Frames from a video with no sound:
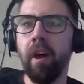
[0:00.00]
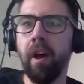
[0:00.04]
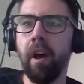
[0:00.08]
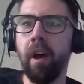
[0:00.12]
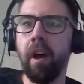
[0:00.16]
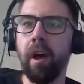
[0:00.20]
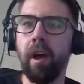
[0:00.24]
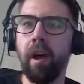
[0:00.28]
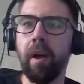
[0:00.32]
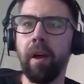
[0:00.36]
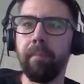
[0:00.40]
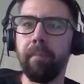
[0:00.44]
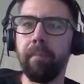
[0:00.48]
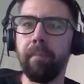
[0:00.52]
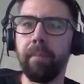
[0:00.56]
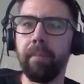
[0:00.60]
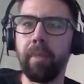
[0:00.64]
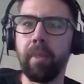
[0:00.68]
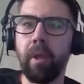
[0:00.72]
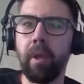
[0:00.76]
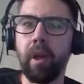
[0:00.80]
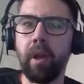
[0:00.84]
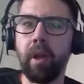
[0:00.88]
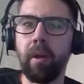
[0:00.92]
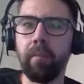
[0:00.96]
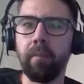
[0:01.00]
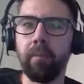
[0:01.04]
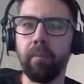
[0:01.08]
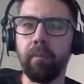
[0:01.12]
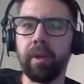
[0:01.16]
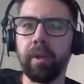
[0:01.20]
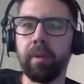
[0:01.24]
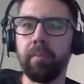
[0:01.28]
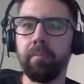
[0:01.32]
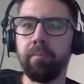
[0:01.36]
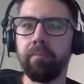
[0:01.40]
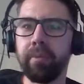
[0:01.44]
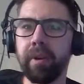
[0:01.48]
um, um, we
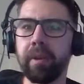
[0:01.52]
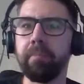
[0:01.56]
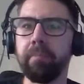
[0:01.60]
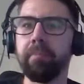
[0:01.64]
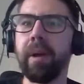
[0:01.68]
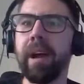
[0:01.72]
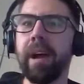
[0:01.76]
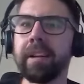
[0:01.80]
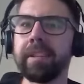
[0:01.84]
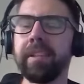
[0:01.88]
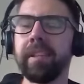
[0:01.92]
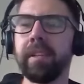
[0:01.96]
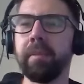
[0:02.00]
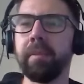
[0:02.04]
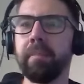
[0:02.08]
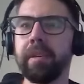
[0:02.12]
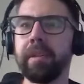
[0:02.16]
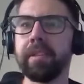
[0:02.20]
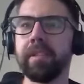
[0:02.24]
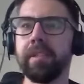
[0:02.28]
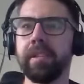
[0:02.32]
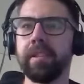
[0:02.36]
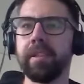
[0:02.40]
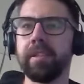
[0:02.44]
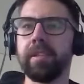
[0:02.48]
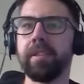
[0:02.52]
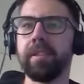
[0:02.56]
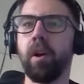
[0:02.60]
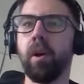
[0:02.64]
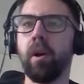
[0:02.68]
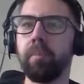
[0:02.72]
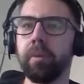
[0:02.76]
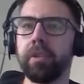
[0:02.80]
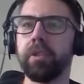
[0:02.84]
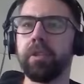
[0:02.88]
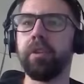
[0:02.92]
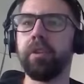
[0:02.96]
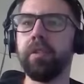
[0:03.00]
can bring back to the business
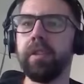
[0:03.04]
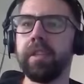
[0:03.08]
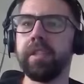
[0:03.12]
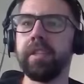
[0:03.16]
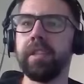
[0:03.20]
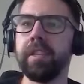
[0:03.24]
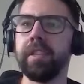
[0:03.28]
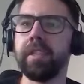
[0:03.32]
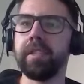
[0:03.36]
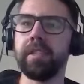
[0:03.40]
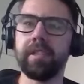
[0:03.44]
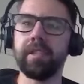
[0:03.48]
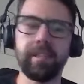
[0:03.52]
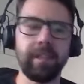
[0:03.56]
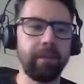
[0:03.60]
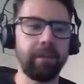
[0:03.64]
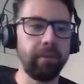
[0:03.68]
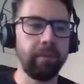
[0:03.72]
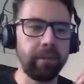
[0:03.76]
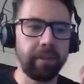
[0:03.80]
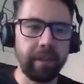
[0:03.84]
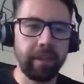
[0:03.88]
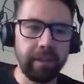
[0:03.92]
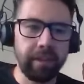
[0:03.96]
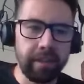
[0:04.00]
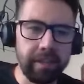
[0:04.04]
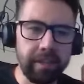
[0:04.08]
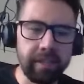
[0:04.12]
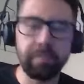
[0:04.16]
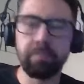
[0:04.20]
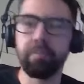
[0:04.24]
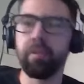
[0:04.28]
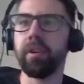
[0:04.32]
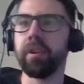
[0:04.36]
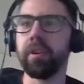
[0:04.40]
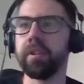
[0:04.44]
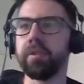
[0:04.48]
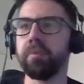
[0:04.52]
opportunities that say, well, okay, this
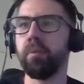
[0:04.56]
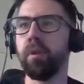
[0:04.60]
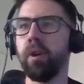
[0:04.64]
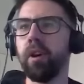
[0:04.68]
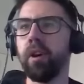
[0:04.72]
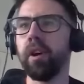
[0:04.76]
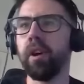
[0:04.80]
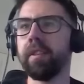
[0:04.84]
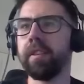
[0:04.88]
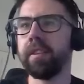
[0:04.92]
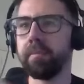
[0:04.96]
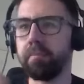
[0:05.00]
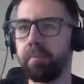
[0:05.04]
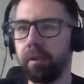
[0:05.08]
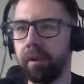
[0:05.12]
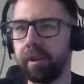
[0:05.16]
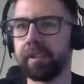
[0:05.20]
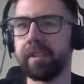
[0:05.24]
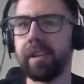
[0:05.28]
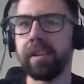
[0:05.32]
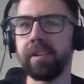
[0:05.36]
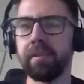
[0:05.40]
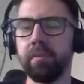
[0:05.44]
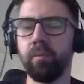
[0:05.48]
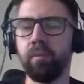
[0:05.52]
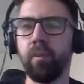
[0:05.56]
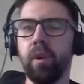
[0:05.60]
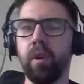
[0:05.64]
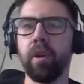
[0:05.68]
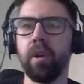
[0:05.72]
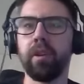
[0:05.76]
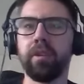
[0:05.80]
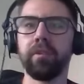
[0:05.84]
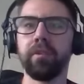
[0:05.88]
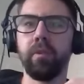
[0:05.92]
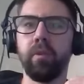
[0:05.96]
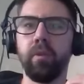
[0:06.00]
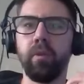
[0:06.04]
product's worked, this product hasn't
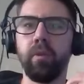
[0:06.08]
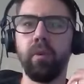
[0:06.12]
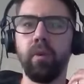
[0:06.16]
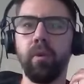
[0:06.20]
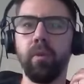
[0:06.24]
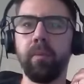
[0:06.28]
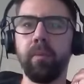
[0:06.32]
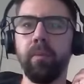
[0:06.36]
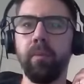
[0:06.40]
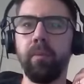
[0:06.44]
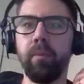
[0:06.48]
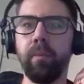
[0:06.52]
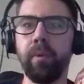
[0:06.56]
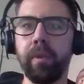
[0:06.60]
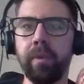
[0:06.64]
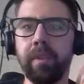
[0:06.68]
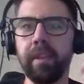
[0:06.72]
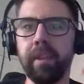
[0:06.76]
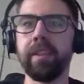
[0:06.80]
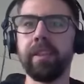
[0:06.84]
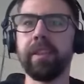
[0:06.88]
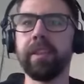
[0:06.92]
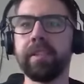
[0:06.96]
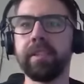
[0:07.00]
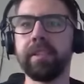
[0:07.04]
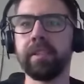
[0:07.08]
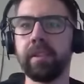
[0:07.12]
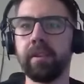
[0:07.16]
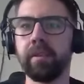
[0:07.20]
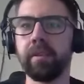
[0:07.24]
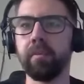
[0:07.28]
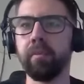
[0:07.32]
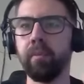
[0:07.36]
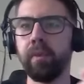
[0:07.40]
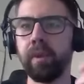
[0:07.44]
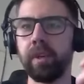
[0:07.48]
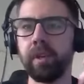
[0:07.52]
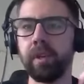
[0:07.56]
worked, or we think this could,
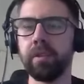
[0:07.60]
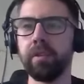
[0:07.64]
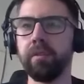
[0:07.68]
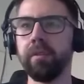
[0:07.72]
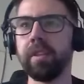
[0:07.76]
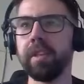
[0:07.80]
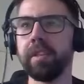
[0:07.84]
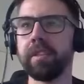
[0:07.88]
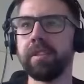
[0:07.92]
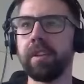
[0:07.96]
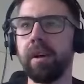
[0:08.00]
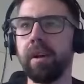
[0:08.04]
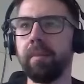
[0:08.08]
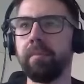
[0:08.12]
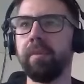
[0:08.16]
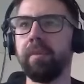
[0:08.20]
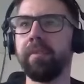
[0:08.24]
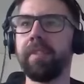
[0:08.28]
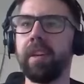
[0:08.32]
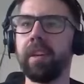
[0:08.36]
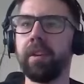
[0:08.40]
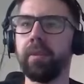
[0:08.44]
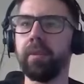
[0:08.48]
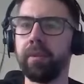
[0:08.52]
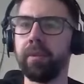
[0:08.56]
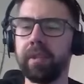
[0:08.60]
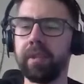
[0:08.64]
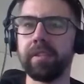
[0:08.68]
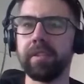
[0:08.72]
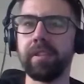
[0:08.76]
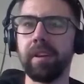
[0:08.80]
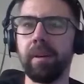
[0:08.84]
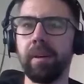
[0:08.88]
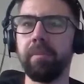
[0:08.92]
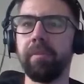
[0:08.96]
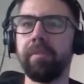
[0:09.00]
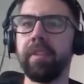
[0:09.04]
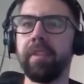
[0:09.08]
we can do this type of thing or this
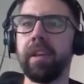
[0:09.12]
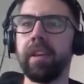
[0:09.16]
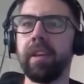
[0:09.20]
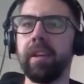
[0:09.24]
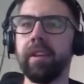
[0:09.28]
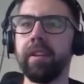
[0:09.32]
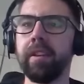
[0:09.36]
type of thing.